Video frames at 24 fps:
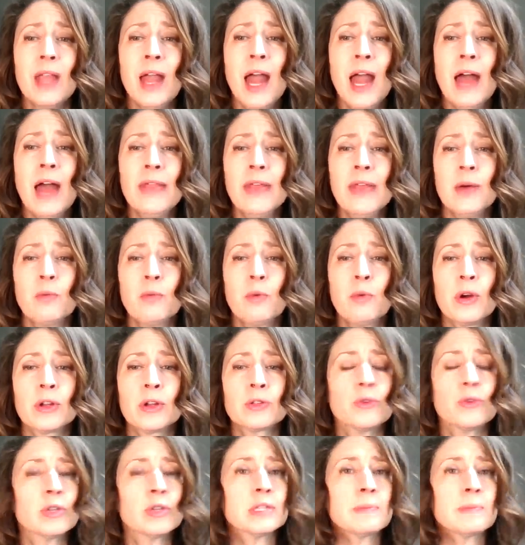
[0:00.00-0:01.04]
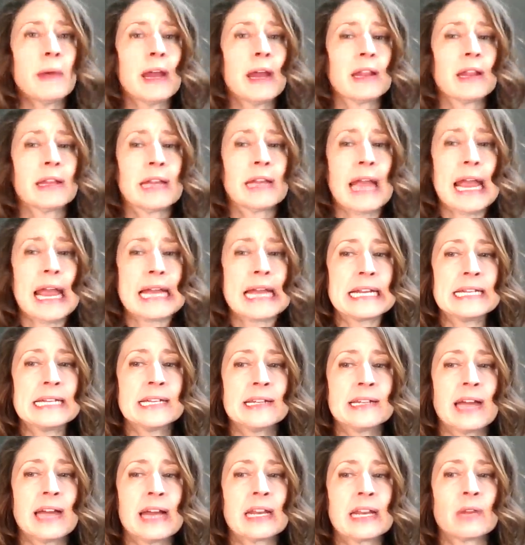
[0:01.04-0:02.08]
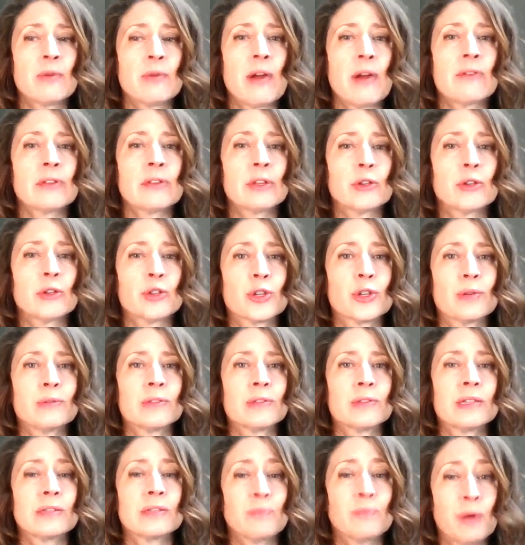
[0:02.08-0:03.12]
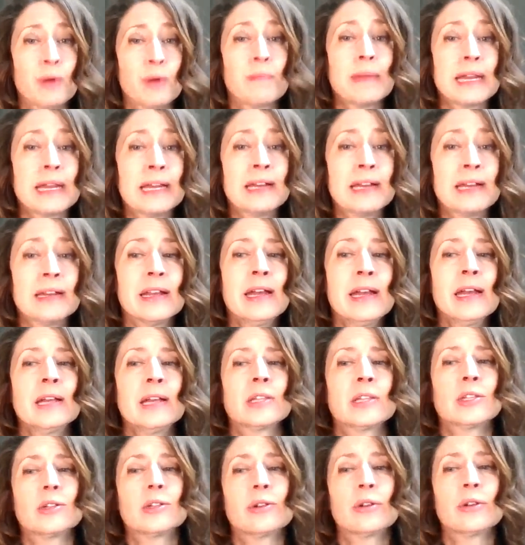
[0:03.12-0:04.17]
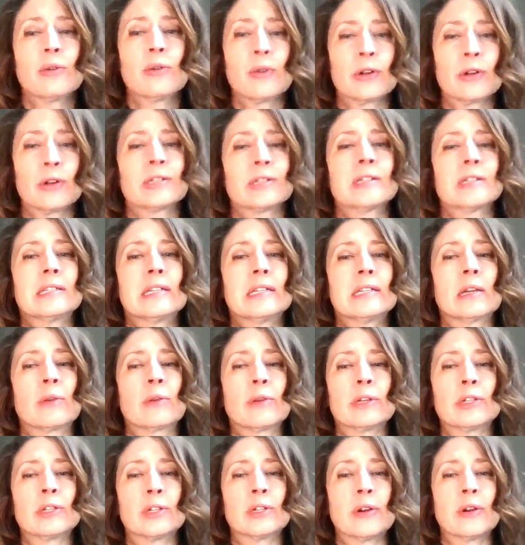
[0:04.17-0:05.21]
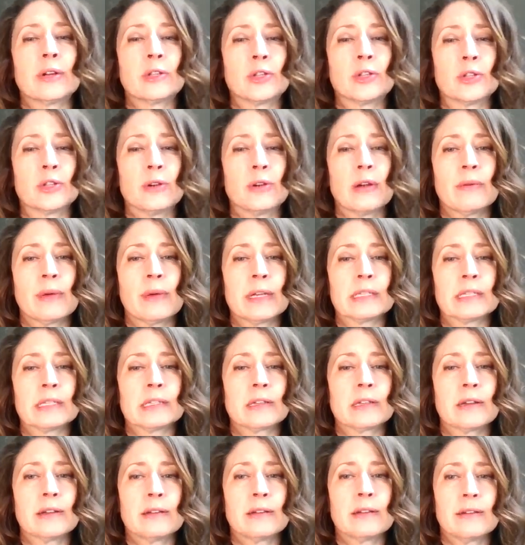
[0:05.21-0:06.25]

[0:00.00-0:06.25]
And then work towards pedaling 80 to 90 revolutions per minute in order to decrease your injury risk.